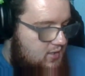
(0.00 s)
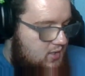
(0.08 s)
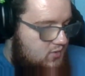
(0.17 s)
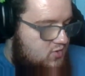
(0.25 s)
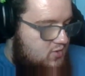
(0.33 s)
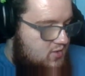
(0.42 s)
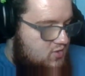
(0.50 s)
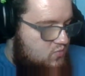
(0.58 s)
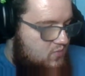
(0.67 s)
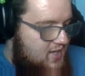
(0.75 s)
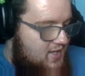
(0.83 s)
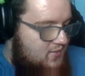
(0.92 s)
Also, as
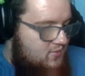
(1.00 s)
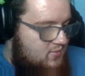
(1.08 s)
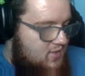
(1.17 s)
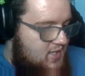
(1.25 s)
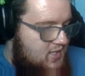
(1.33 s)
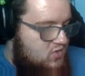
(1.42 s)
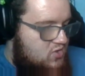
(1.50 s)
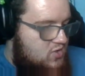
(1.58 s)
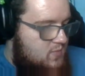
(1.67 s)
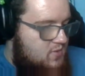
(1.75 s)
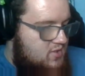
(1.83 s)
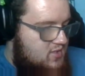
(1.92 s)
well, uh,
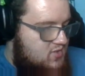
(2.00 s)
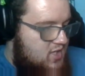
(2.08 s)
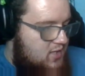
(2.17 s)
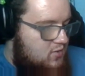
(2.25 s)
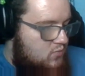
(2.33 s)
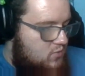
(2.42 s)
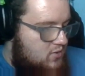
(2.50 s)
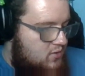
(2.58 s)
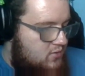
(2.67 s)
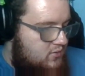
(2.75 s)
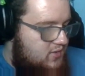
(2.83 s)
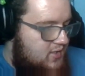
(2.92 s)
Super Nintendo
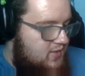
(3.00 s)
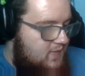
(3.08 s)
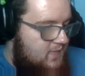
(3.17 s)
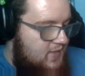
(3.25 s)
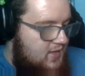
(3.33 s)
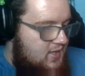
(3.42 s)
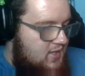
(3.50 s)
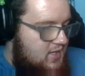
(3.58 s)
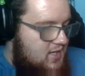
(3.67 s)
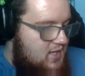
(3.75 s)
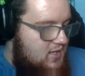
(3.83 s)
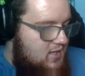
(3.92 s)
World
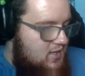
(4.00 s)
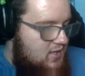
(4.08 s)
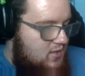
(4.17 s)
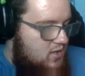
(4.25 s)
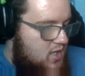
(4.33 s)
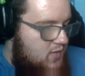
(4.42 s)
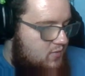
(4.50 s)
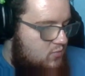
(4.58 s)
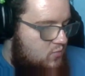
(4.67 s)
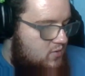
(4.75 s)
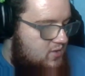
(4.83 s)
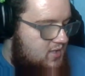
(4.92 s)
in uh,
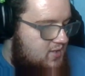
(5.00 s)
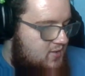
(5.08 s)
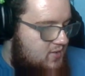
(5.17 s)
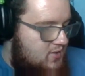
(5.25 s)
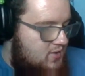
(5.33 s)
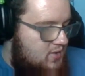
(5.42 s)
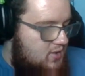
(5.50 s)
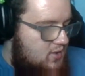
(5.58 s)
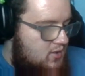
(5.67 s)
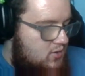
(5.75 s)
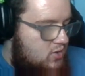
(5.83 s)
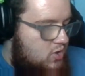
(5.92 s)
Hollywood
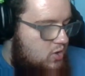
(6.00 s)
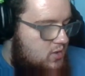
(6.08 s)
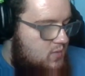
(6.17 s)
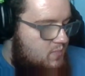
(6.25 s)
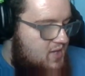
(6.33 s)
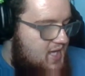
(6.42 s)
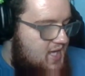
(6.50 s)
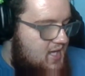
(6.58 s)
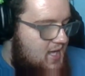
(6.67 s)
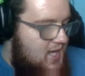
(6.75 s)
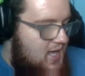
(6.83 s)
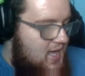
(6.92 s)
could
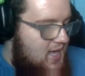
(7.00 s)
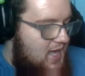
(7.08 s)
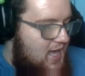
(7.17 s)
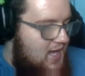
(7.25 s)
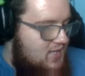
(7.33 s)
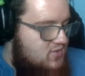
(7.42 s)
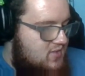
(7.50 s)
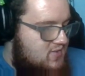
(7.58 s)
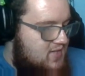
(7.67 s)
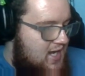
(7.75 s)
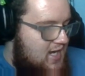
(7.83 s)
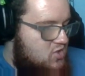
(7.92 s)
be uh, has
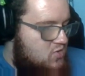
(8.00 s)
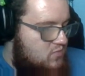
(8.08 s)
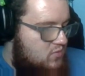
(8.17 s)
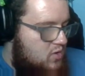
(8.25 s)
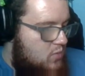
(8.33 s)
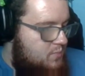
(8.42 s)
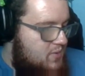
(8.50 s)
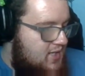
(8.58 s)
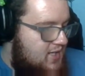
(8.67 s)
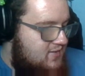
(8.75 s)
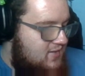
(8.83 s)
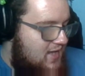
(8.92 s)
its actual
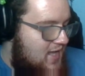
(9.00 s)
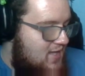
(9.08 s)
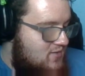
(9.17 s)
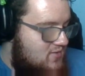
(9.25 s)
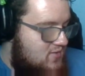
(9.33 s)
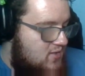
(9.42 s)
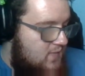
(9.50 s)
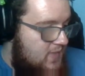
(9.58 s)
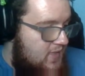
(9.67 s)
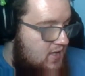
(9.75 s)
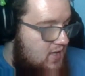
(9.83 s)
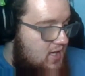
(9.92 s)
opening date.
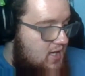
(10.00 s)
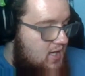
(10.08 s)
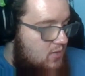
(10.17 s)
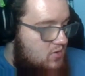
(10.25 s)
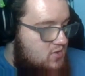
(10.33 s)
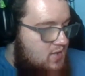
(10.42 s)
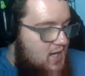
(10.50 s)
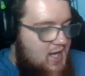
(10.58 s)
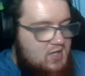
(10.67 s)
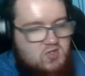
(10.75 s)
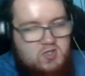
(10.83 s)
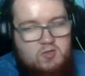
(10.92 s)
Uh, we
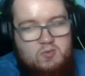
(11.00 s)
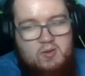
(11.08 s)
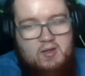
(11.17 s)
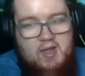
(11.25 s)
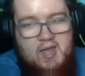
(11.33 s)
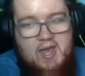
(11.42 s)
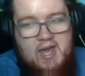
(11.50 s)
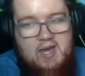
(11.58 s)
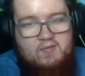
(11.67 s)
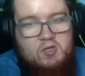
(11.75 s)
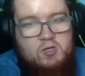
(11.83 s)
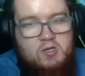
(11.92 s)
I do
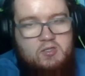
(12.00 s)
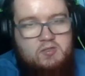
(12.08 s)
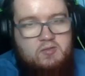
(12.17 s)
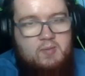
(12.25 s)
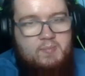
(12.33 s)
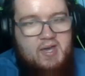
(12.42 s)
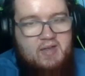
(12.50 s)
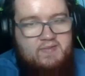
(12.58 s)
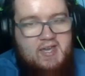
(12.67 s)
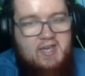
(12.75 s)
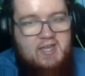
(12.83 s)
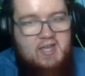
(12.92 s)
have an article about
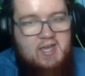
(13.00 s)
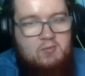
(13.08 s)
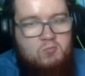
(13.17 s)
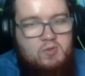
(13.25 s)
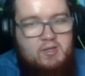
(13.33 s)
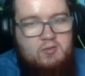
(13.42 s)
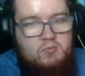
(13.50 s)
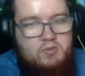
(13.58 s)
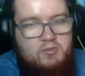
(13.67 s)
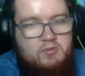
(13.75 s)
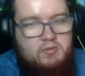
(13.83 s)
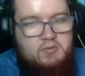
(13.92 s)
that, and we
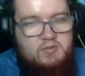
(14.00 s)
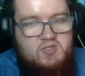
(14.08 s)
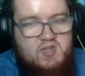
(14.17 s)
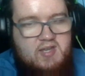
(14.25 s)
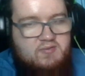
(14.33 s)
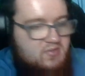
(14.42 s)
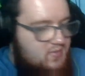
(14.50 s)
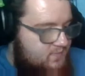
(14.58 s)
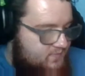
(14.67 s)
will discuss.